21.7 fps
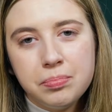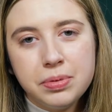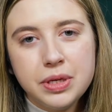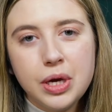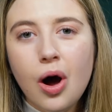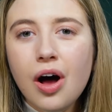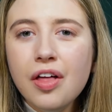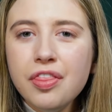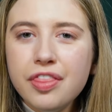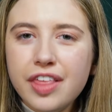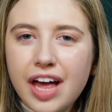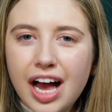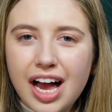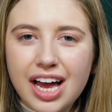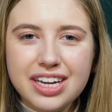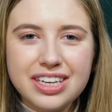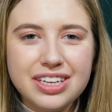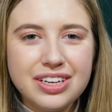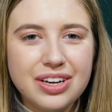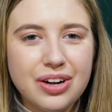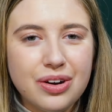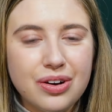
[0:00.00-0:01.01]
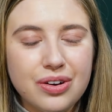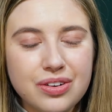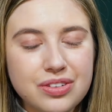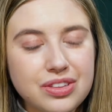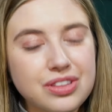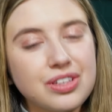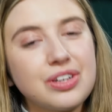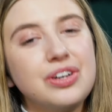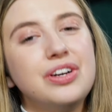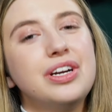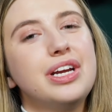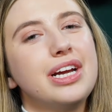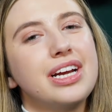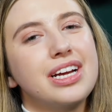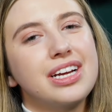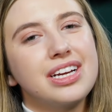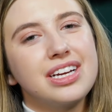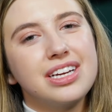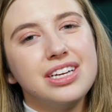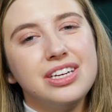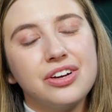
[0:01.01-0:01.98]
Beyond that, you know,
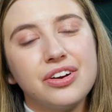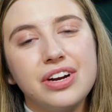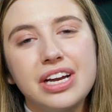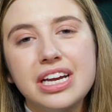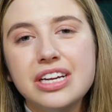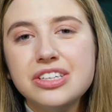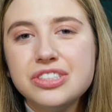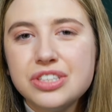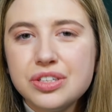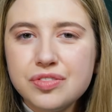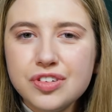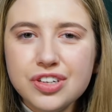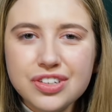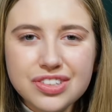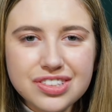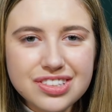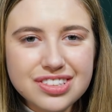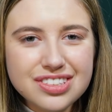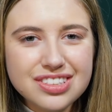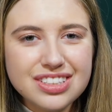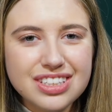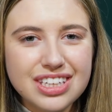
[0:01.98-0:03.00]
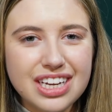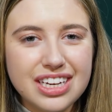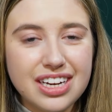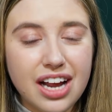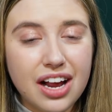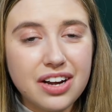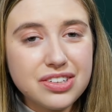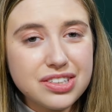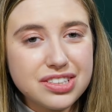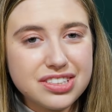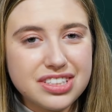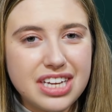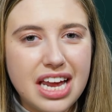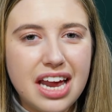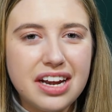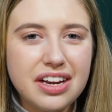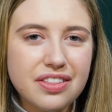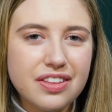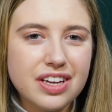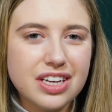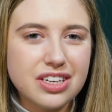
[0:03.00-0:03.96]
learning your intervals and
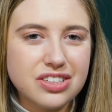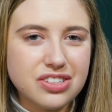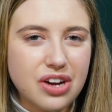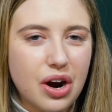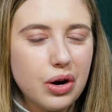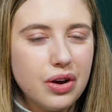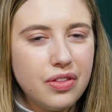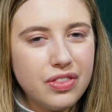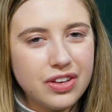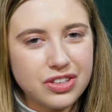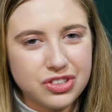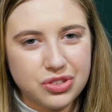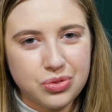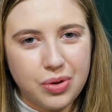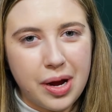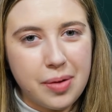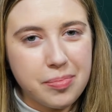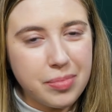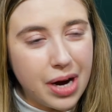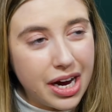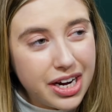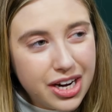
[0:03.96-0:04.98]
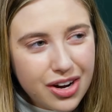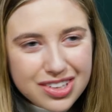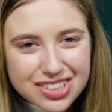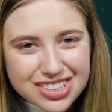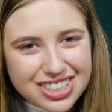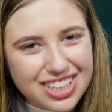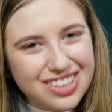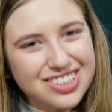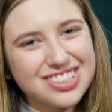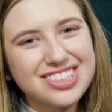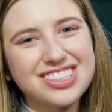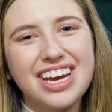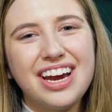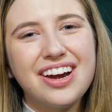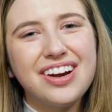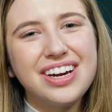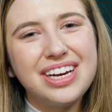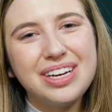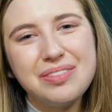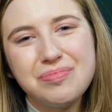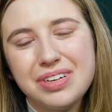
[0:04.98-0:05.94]
understanding the guitar in this way. I know it sounds
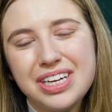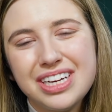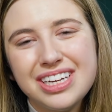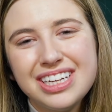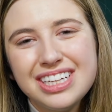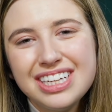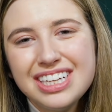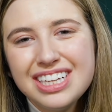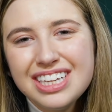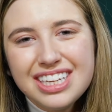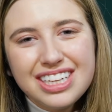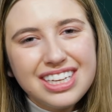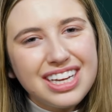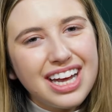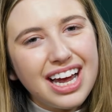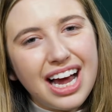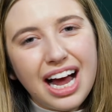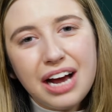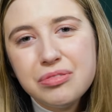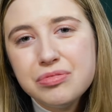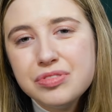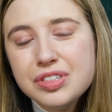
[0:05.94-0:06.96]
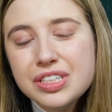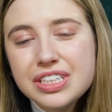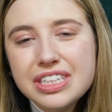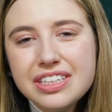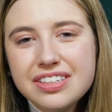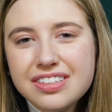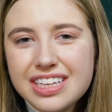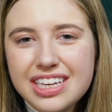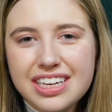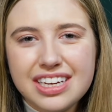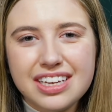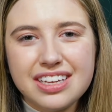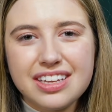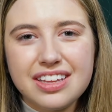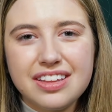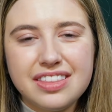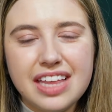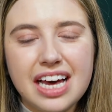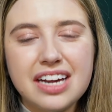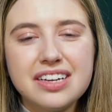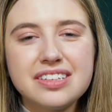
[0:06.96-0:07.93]
scary, but I really think
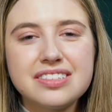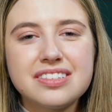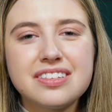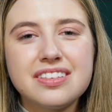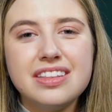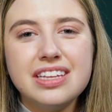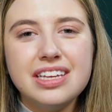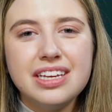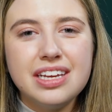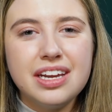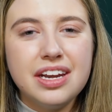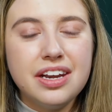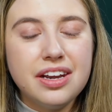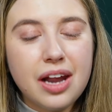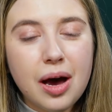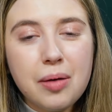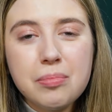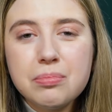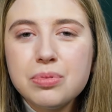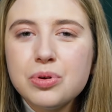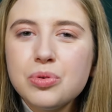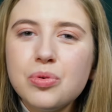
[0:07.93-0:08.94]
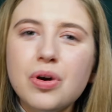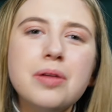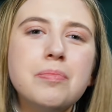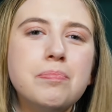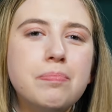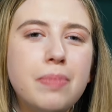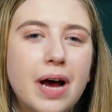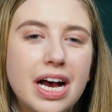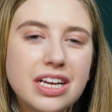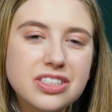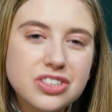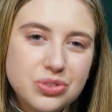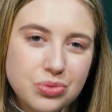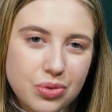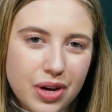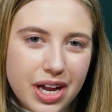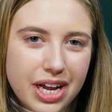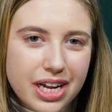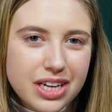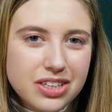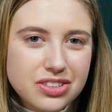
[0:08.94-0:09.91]
that is the #1 best
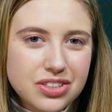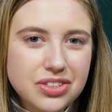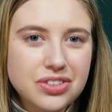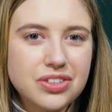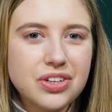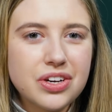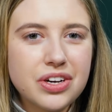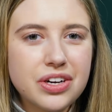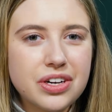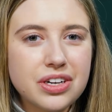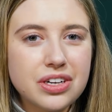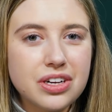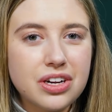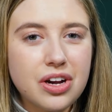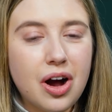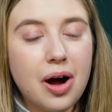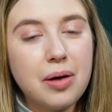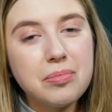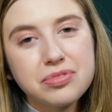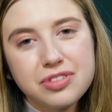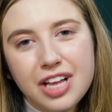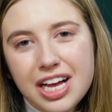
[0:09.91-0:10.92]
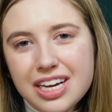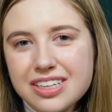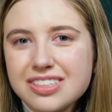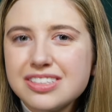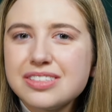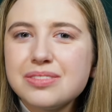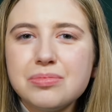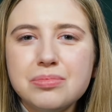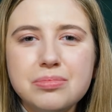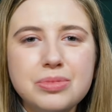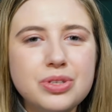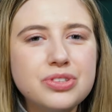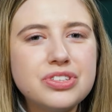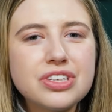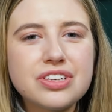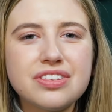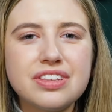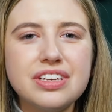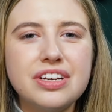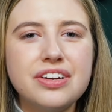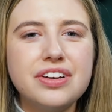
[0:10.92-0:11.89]
way to learn complex music
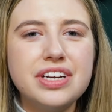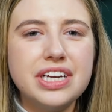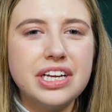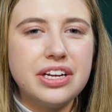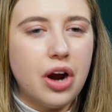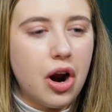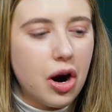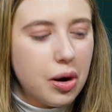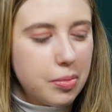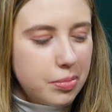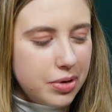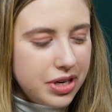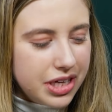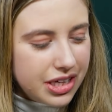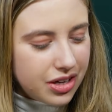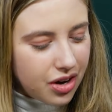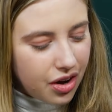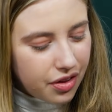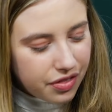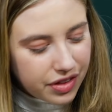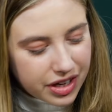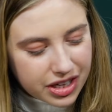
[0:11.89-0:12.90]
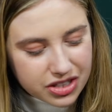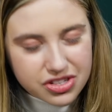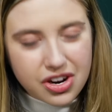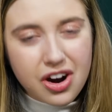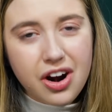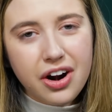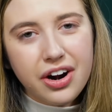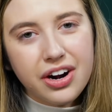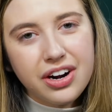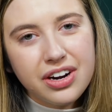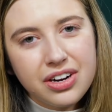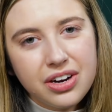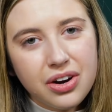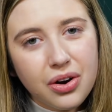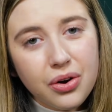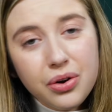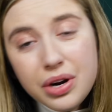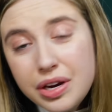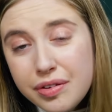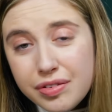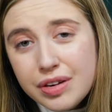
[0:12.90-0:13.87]
theory and harmony on the guitar.
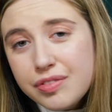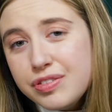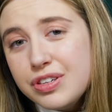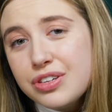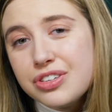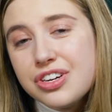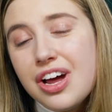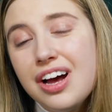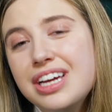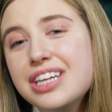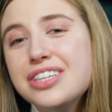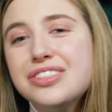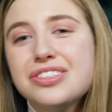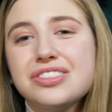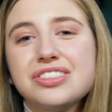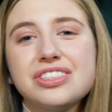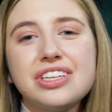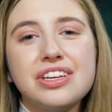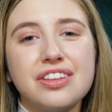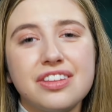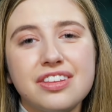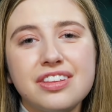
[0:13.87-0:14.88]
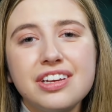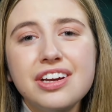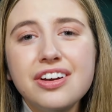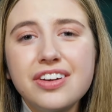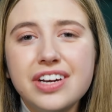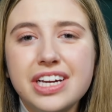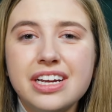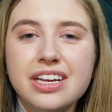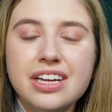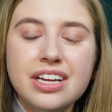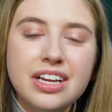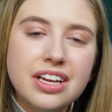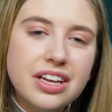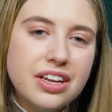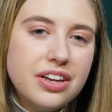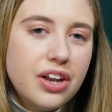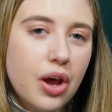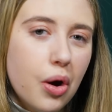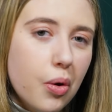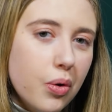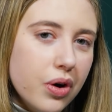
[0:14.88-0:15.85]
Or even if you're not interested in theory,
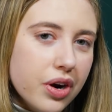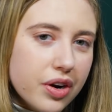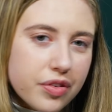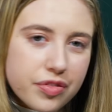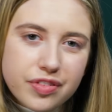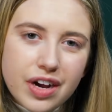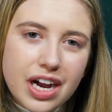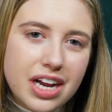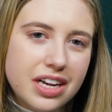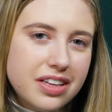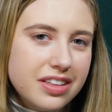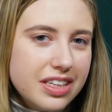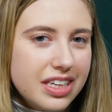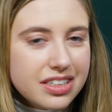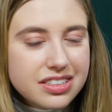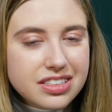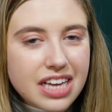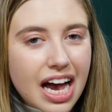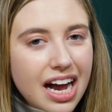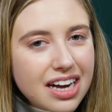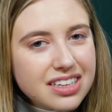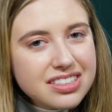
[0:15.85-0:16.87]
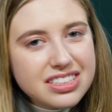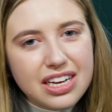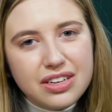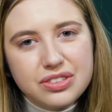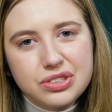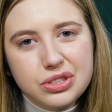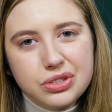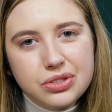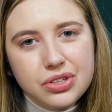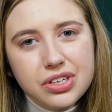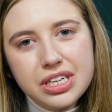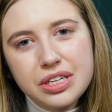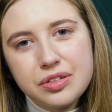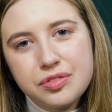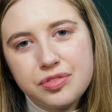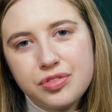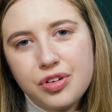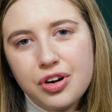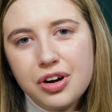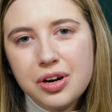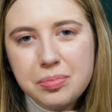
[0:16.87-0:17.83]
know where to find the exact sounds you're looking
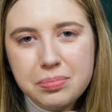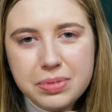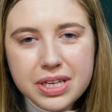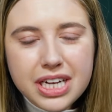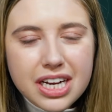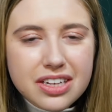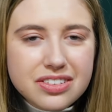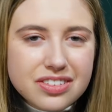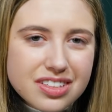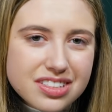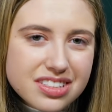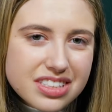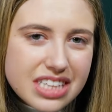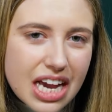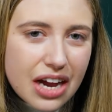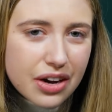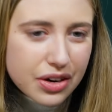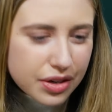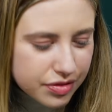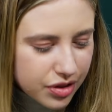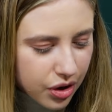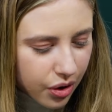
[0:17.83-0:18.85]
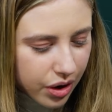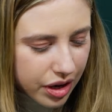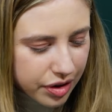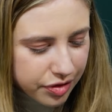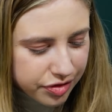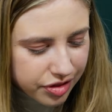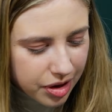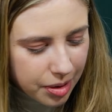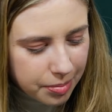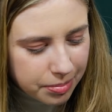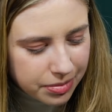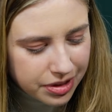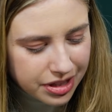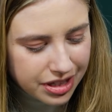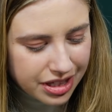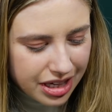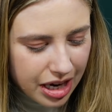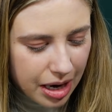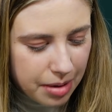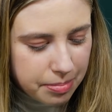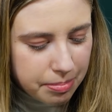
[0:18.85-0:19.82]
for, because the sound of going from
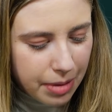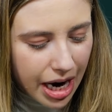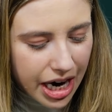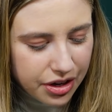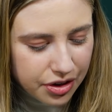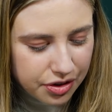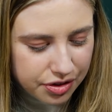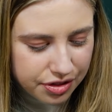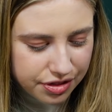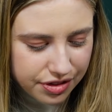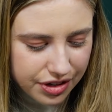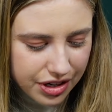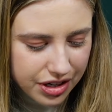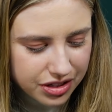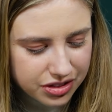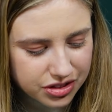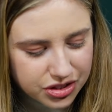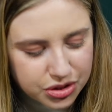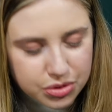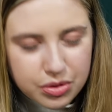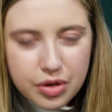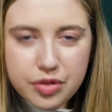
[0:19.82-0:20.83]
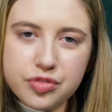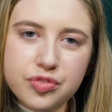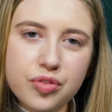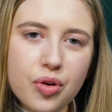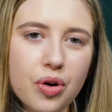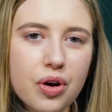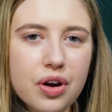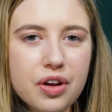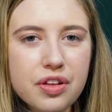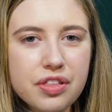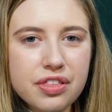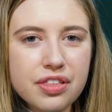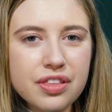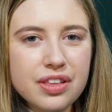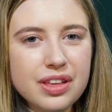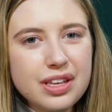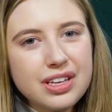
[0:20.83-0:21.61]
a minor third to a fourth